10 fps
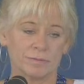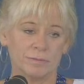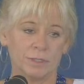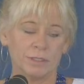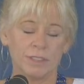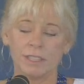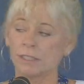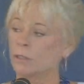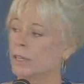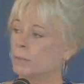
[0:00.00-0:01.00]
We've
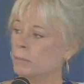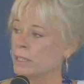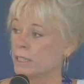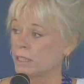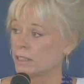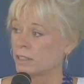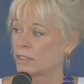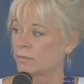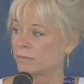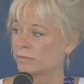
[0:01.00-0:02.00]
had great
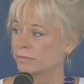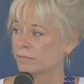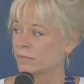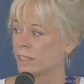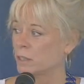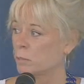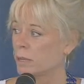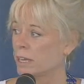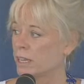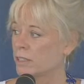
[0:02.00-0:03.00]
mystics in the
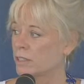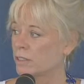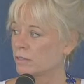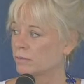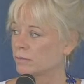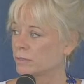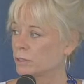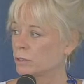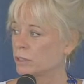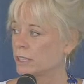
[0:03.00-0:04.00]
past
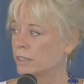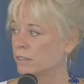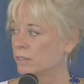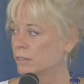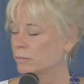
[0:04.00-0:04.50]
who have